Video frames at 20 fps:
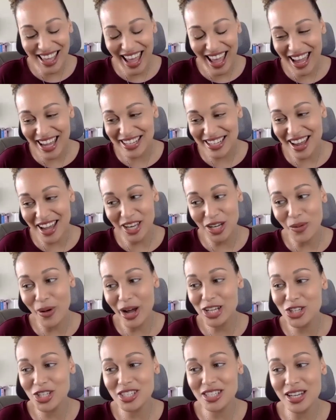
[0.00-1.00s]
And you know,
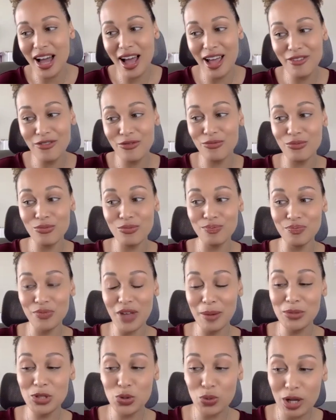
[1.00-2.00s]

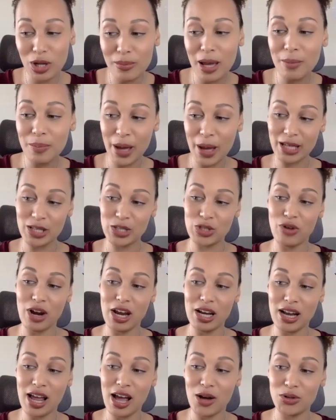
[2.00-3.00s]
I'm doing my best
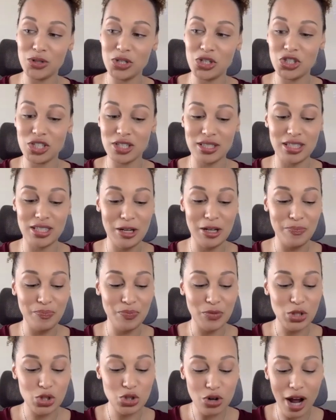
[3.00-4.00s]
right now to just
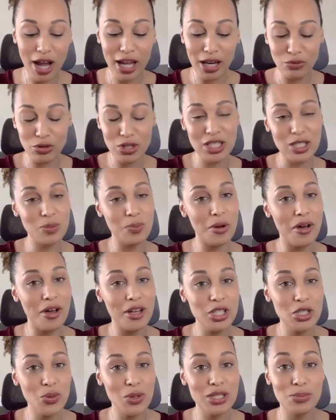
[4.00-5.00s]
try and
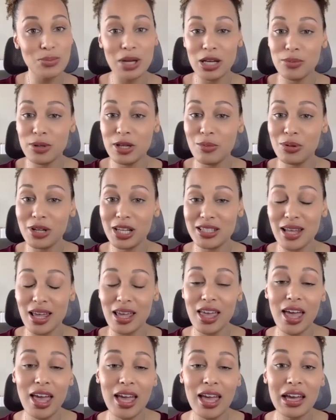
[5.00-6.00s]
respond to as many people as I
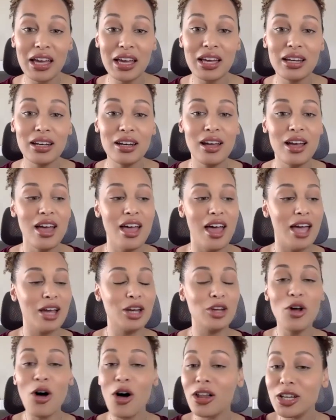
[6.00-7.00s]
can,
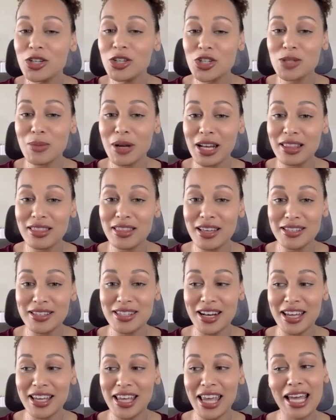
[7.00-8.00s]
acknowledge as many things
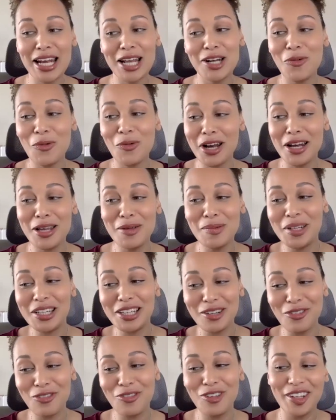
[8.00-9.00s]
that I can. I don't want anybody
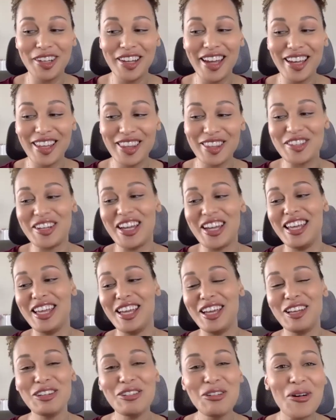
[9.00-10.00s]
to feel like they're getting
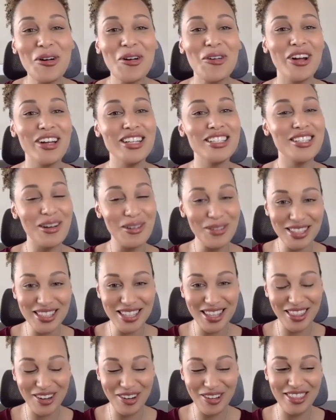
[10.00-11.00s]
ignored or I don't
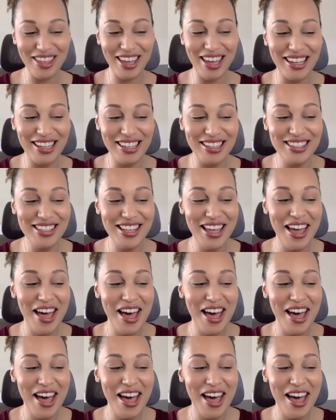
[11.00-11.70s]
see their things.